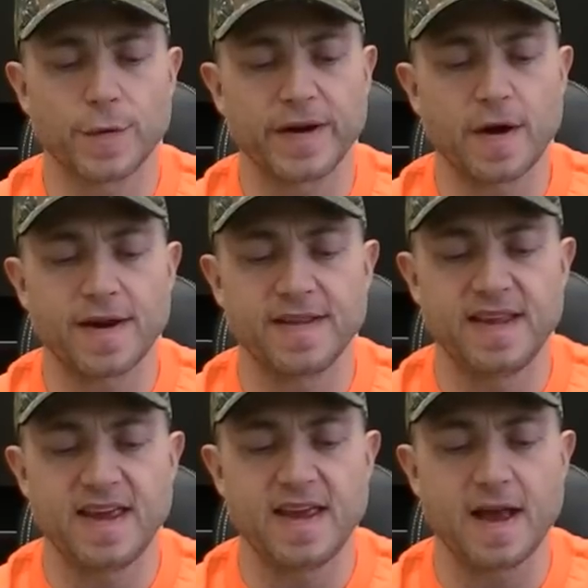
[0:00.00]
regarding
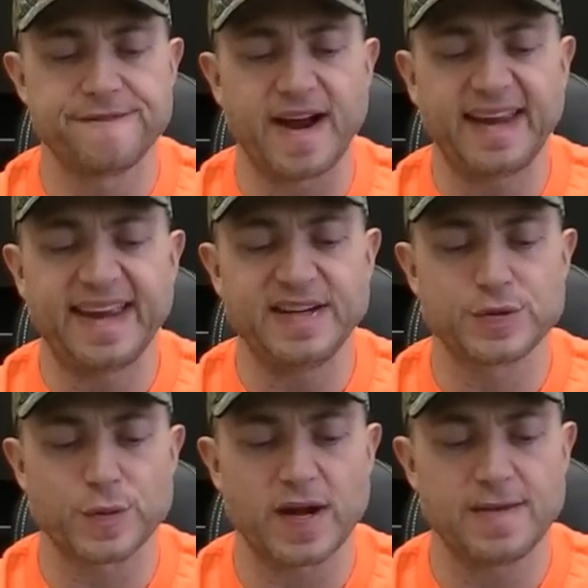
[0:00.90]
the
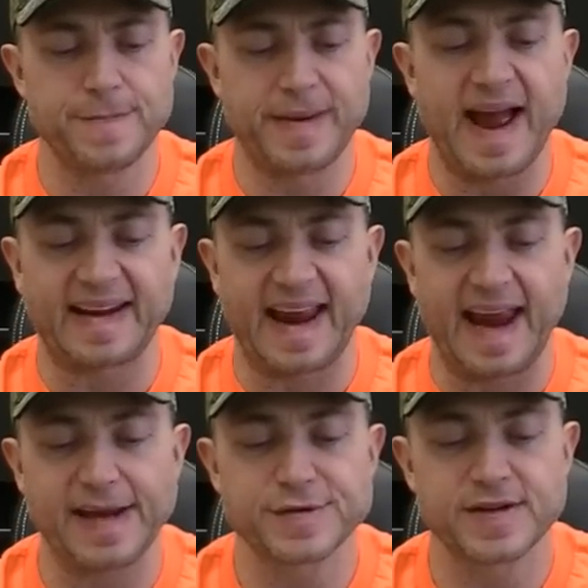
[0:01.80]
Vikings running back,
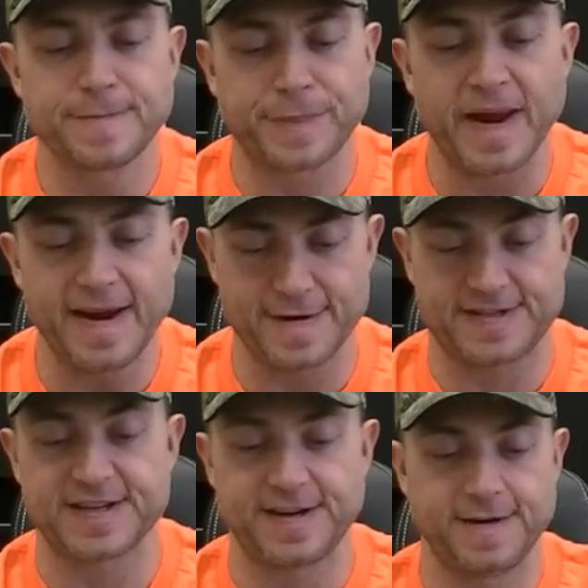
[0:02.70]
Adrian
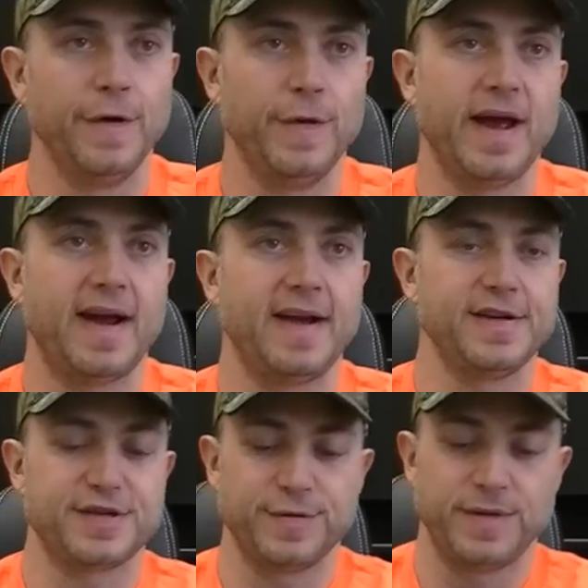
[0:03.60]
Peterson, who had an
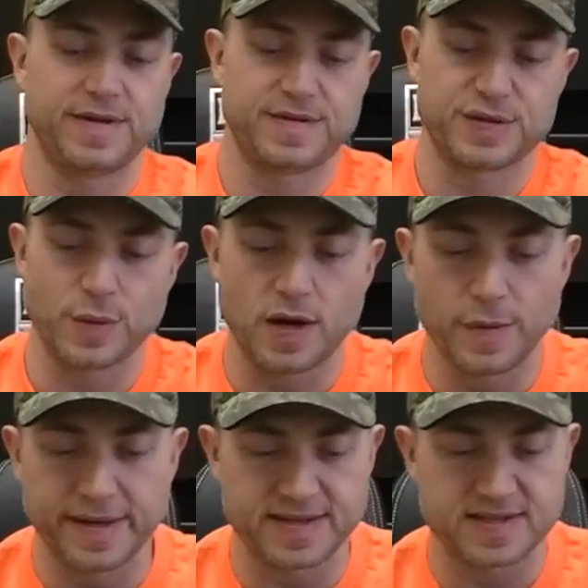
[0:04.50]
issue with swallowing